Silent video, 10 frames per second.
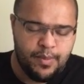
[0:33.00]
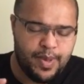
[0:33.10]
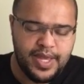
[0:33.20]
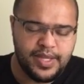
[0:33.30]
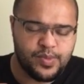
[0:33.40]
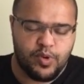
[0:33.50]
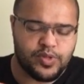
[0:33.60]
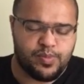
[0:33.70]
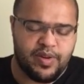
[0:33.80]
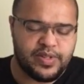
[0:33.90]
peace,
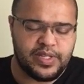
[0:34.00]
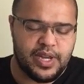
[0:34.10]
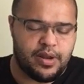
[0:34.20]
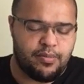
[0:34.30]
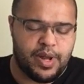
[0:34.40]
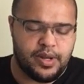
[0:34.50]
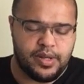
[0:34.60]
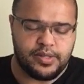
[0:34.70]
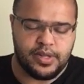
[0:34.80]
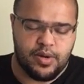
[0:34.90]
prosperity and abundance,